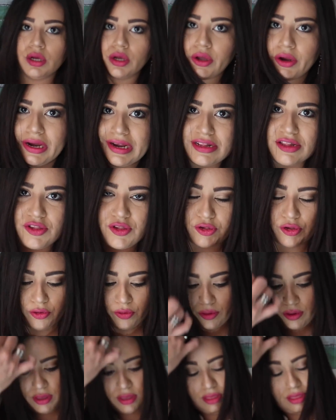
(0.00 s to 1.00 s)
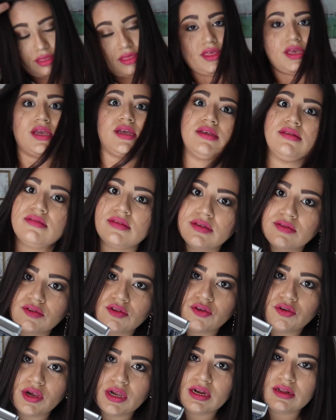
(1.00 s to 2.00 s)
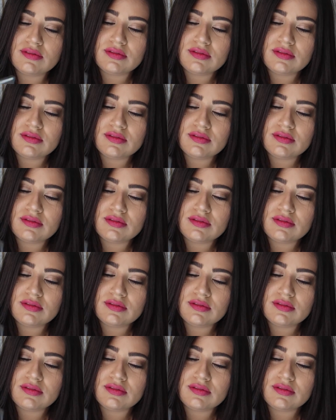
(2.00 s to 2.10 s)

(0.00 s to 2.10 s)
All right, so this is a great